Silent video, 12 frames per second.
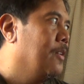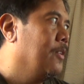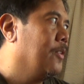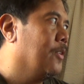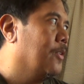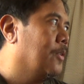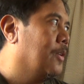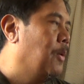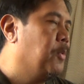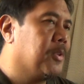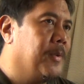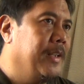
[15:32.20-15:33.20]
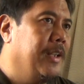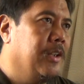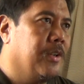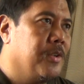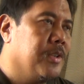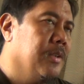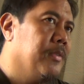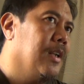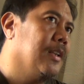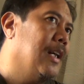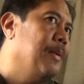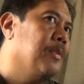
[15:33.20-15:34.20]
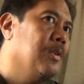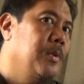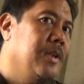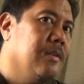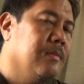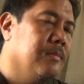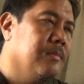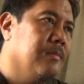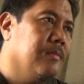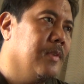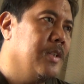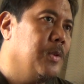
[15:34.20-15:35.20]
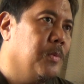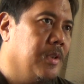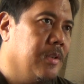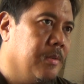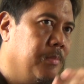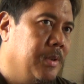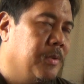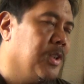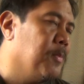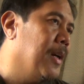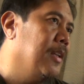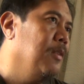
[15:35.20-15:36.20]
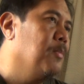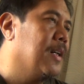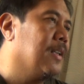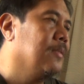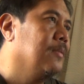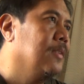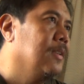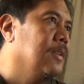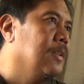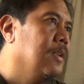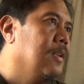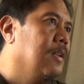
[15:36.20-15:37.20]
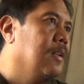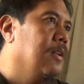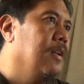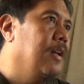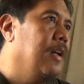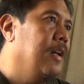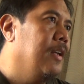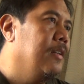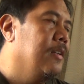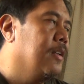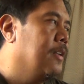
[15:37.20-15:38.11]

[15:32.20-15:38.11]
So I was writing her several times a week. She would be responding back. And